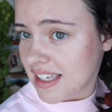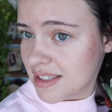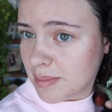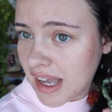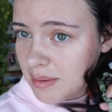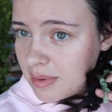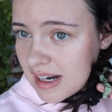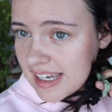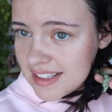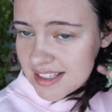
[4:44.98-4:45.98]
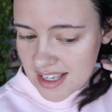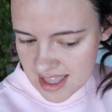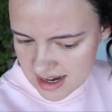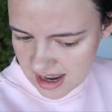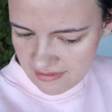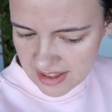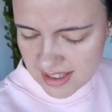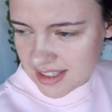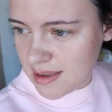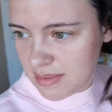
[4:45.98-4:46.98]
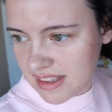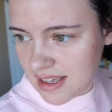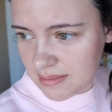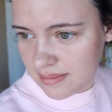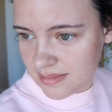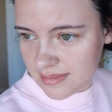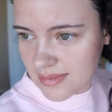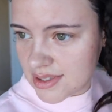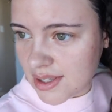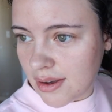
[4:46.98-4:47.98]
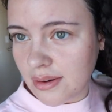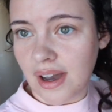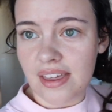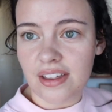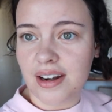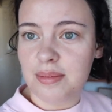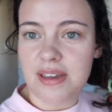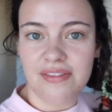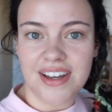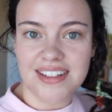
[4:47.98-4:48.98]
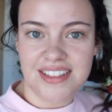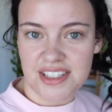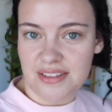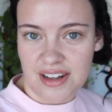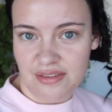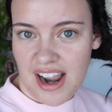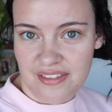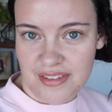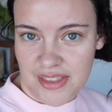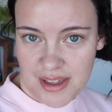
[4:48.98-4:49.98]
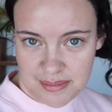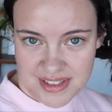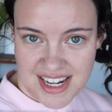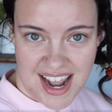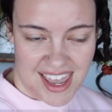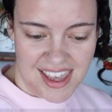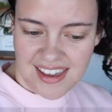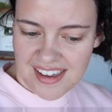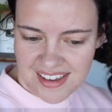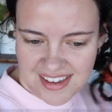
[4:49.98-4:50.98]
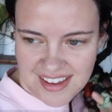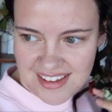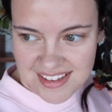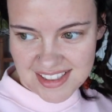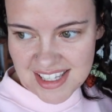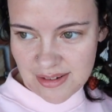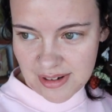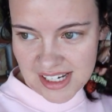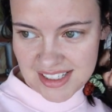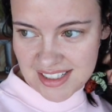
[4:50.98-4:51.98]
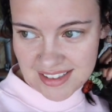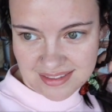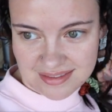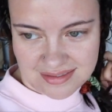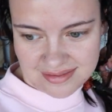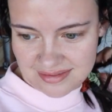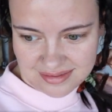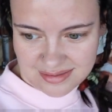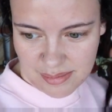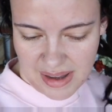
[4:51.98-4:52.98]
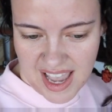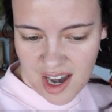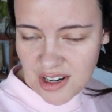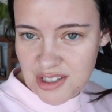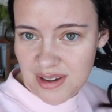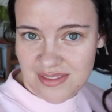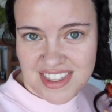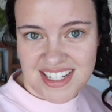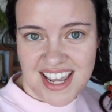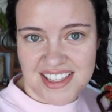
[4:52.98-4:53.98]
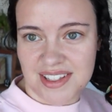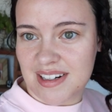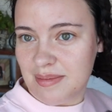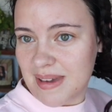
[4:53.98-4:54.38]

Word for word: these bad braids and I fell asleep in them. So I thought it'd be fun to unravel them today, see what my hairdo of the day is gonna